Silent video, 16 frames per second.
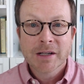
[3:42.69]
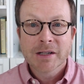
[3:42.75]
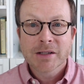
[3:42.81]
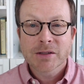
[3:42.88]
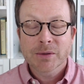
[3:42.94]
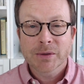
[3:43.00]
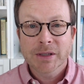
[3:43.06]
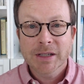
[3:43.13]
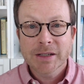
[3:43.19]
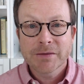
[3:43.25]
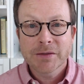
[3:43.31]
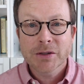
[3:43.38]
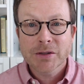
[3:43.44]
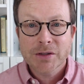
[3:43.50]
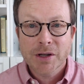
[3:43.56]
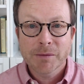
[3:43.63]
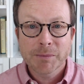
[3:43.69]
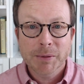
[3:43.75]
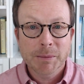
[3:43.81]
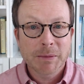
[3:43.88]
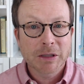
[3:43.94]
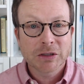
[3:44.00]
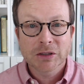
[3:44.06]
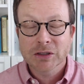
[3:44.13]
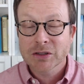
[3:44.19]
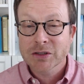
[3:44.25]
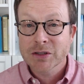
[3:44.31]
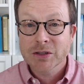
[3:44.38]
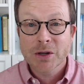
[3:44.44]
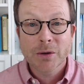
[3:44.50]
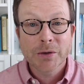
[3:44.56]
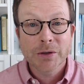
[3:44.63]
So give yourself permission. Just
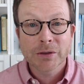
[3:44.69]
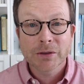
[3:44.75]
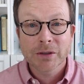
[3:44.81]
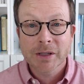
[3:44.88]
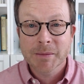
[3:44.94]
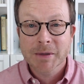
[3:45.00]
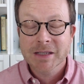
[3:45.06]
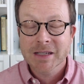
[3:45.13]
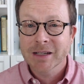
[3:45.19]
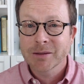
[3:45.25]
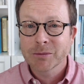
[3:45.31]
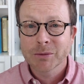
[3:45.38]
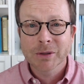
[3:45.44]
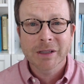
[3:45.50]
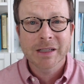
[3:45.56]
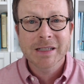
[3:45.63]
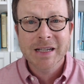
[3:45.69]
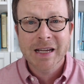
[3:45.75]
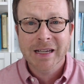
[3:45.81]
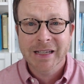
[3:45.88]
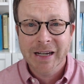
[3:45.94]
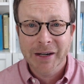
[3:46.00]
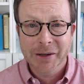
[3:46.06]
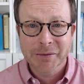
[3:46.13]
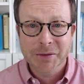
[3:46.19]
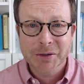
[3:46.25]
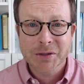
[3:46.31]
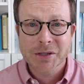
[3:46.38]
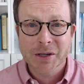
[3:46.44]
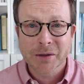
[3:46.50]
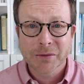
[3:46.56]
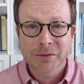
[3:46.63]
know your limits and really take care of
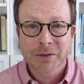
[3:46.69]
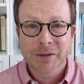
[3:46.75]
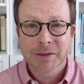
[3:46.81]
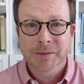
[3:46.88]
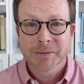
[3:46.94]
yourself.